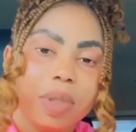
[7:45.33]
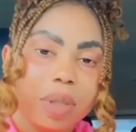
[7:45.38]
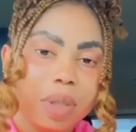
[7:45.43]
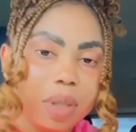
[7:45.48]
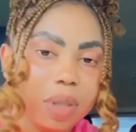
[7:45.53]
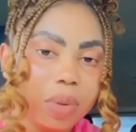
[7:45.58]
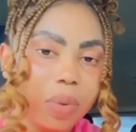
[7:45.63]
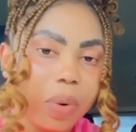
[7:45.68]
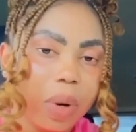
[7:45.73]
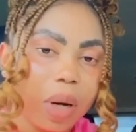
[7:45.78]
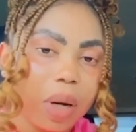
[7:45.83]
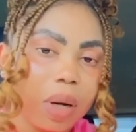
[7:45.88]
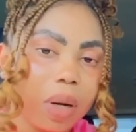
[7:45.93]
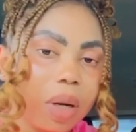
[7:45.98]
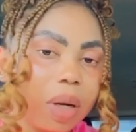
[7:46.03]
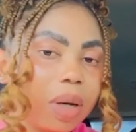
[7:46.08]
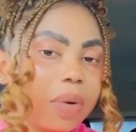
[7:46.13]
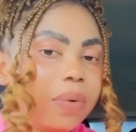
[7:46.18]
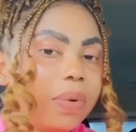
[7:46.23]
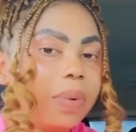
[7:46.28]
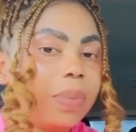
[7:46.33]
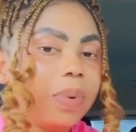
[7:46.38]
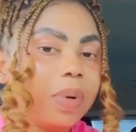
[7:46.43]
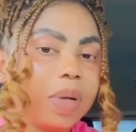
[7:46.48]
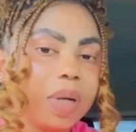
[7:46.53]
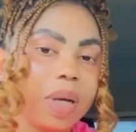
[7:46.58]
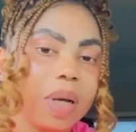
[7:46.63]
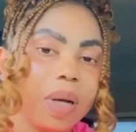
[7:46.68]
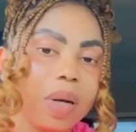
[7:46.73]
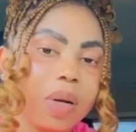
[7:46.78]
I'm doing this record
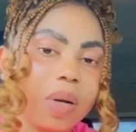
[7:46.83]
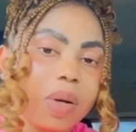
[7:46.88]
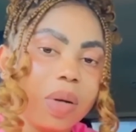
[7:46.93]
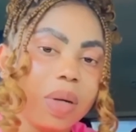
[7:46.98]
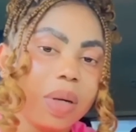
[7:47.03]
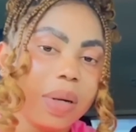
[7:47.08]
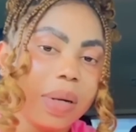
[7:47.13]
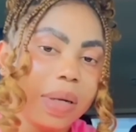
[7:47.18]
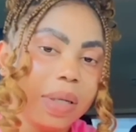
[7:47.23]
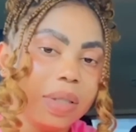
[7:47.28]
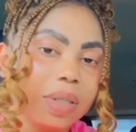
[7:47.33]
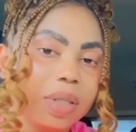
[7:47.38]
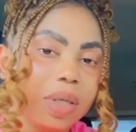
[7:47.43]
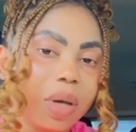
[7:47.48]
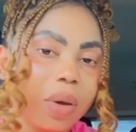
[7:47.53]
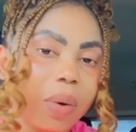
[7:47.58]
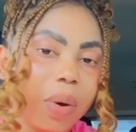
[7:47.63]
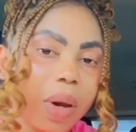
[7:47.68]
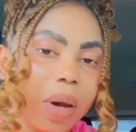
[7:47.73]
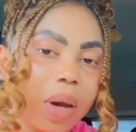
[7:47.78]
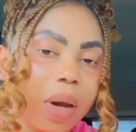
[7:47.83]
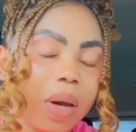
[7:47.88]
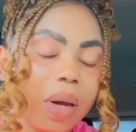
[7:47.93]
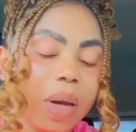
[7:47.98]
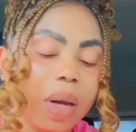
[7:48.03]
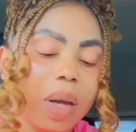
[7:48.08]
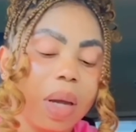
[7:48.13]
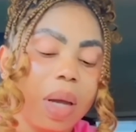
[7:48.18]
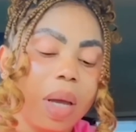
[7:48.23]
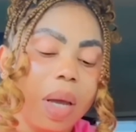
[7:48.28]
from Port Harcourt,
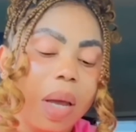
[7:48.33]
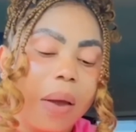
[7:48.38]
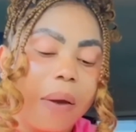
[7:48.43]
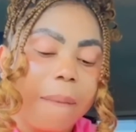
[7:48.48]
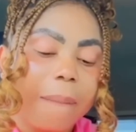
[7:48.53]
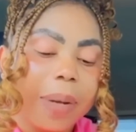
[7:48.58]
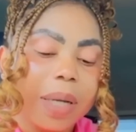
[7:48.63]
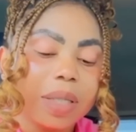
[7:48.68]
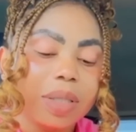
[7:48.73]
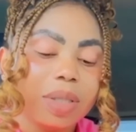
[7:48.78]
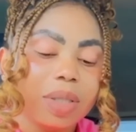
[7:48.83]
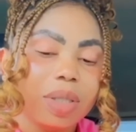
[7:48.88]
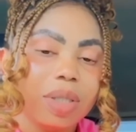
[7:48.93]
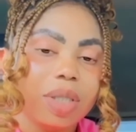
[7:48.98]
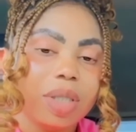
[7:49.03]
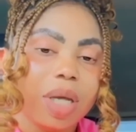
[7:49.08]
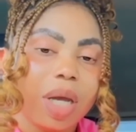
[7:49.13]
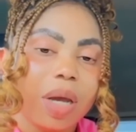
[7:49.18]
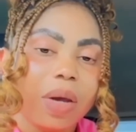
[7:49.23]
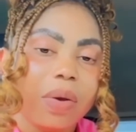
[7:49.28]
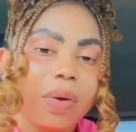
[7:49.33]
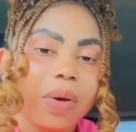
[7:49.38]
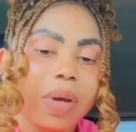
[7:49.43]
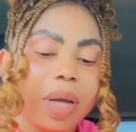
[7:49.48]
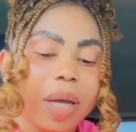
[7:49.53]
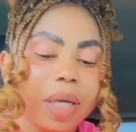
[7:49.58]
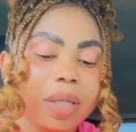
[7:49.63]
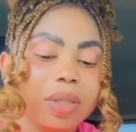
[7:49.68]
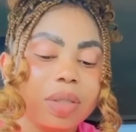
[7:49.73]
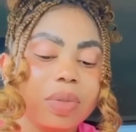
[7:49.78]
Nigeria. Pastor
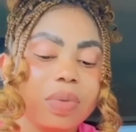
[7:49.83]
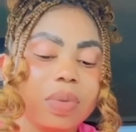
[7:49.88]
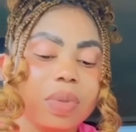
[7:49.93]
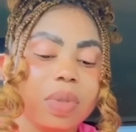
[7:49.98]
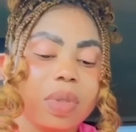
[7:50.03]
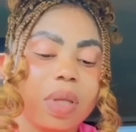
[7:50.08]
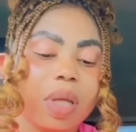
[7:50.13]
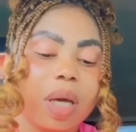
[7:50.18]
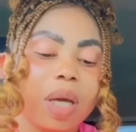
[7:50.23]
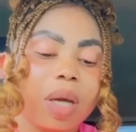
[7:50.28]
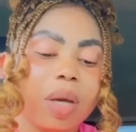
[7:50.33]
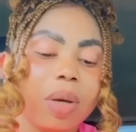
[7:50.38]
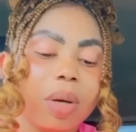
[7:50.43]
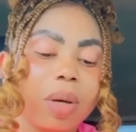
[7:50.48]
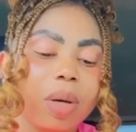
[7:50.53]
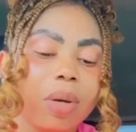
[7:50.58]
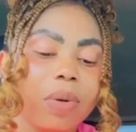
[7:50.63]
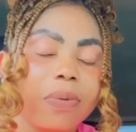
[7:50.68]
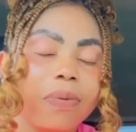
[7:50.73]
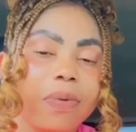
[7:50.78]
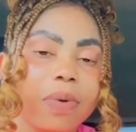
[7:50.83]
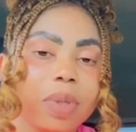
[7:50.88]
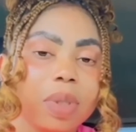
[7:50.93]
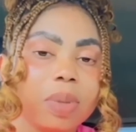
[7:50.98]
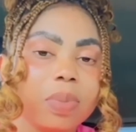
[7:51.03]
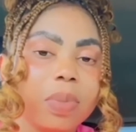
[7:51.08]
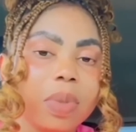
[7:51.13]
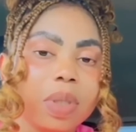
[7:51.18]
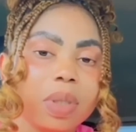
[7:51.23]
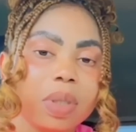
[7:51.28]
Cherry, I just want to thank God
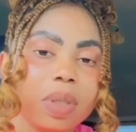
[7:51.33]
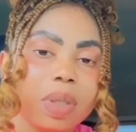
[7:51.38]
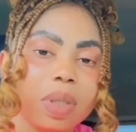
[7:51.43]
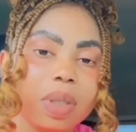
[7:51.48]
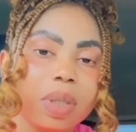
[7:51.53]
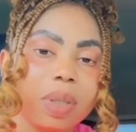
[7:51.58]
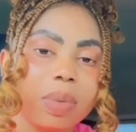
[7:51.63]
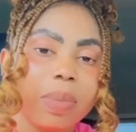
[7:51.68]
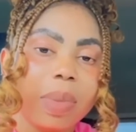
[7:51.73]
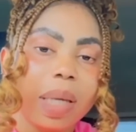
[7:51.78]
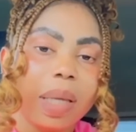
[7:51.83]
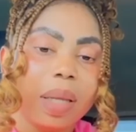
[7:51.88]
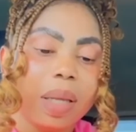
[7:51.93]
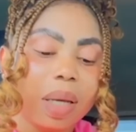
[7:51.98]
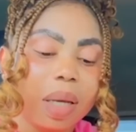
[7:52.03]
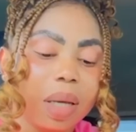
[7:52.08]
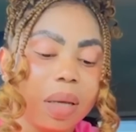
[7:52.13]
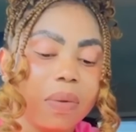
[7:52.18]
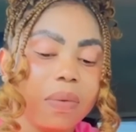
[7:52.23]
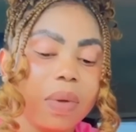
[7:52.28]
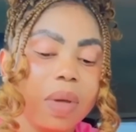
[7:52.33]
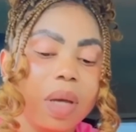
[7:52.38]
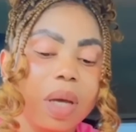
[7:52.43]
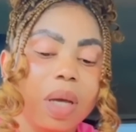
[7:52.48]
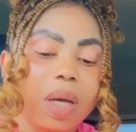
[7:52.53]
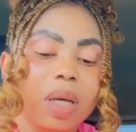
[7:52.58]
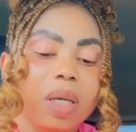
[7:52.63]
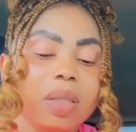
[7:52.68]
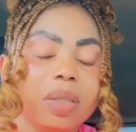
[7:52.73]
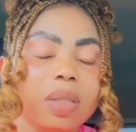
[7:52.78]
for his mercies in my
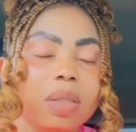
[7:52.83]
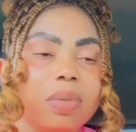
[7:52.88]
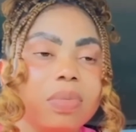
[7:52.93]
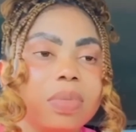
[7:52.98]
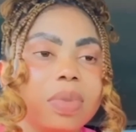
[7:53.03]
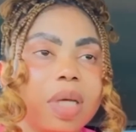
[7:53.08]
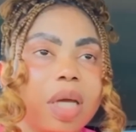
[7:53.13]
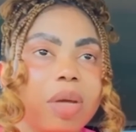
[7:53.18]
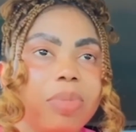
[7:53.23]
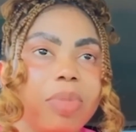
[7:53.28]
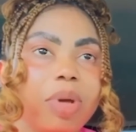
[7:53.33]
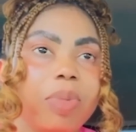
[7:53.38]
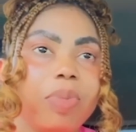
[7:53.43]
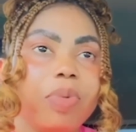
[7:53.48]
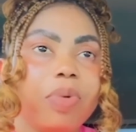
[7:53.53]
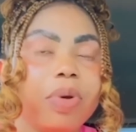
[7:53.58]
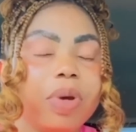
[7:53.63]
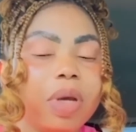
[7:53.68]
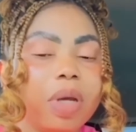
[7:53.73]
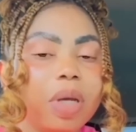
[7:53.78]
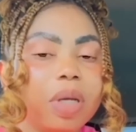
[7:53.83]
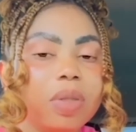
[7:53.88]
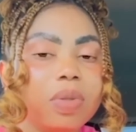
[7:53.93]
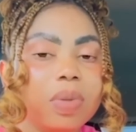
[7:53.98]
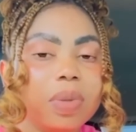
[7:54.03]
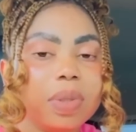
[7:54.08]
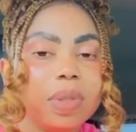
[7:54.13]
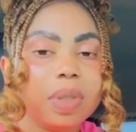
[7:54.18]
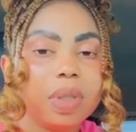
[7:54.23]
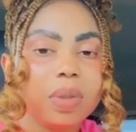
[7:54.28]
life. Sometime in
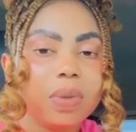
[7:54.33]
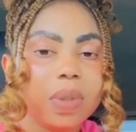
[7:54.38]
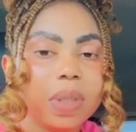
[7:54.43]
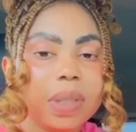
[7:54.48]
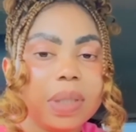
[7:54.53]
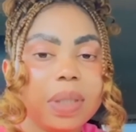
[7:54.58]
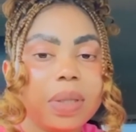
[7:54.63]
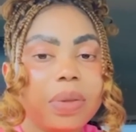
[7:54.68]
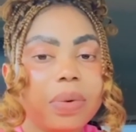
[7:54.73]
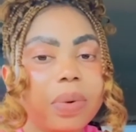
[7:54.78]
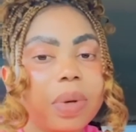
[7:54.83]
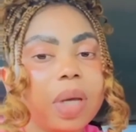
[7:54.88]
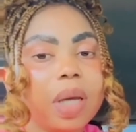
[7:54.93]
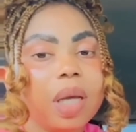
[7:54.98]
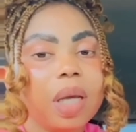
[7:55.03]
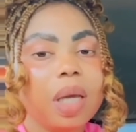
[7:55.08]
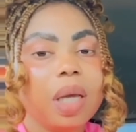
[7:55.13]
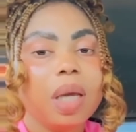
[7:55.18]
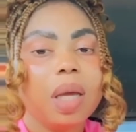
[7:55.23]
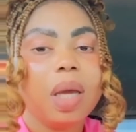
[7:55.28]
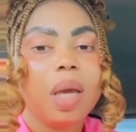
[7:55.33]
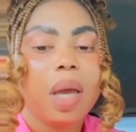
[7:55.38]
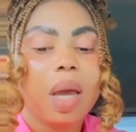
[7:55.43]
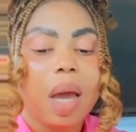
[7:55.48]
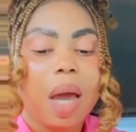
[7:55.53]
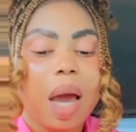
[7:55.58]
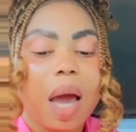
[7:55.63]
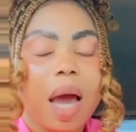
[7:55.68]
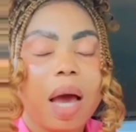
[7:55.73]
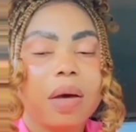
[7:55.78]
April 2023,
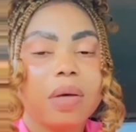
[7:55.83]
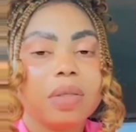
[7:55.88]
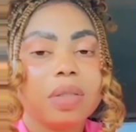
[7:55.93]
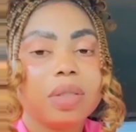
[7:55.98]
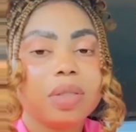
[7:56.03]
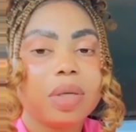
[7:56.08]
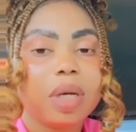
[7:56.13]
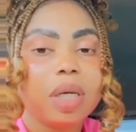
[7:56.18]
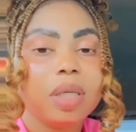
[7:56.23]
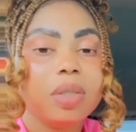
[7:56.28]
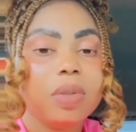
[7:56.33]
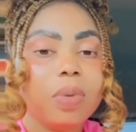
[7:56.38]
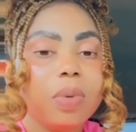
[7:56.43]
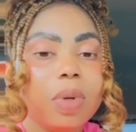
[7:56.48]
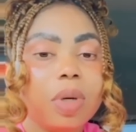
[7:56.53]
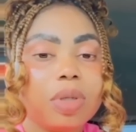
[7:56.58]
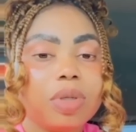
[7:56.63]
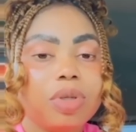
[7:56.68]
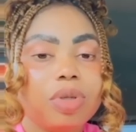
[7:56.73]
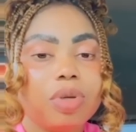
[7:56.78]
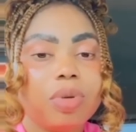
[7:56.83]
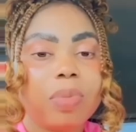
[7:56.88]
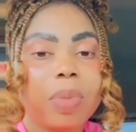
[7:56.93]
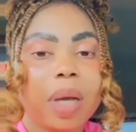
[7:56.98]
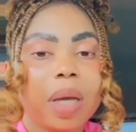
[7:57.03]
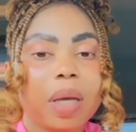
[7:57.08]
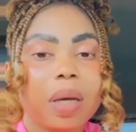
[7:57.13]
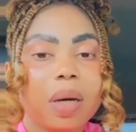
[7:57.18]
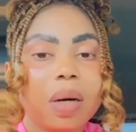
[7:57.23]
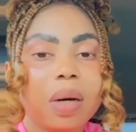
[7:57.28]
I was trying to walk
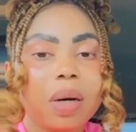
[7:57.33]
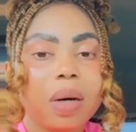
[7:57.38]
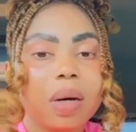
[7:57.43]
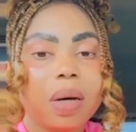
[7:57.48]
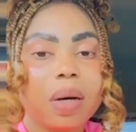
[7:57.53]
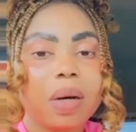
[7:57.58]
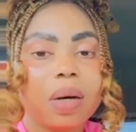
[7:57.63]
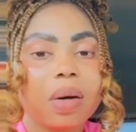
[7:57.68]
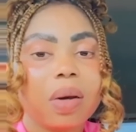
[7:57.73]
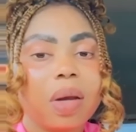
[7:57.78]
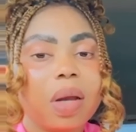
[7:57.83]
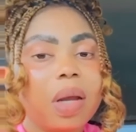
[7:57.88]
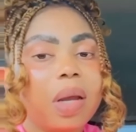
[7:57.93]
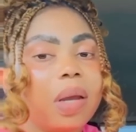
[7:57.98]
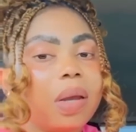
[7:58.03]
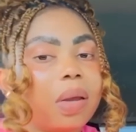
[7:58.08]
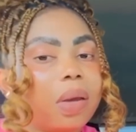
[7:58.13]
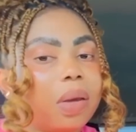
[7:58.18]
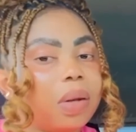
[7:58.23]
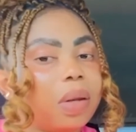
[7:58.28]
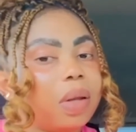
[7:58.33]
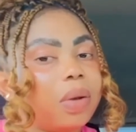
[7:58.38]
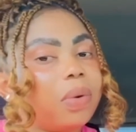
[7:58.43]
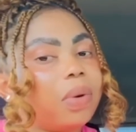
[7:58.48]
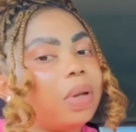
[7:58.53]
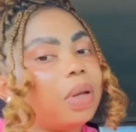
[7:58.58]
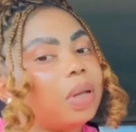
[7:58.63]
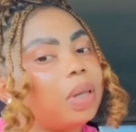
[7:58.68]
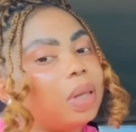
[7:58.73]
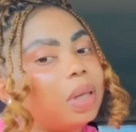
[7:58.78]
through my car, and
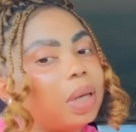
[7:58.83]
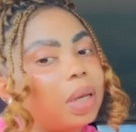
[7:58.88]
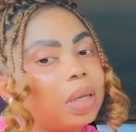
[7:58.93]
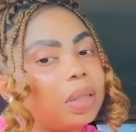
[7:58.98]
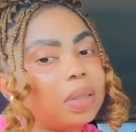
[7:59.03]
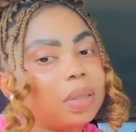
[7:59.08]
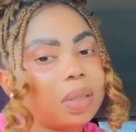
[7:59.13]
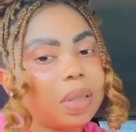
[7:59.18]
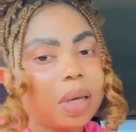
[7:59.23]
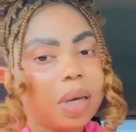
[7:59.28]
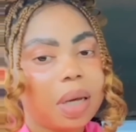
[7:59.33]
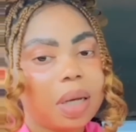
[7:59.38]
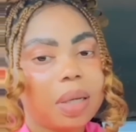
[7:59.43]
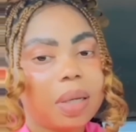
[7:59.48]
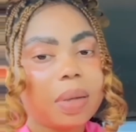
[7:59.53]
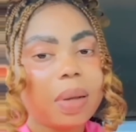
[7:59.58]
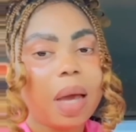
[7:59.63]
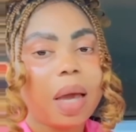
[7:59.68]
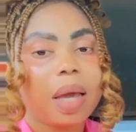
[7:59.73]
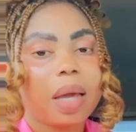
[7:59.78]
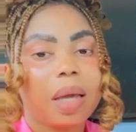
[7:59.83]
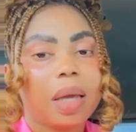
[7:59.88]
I realized that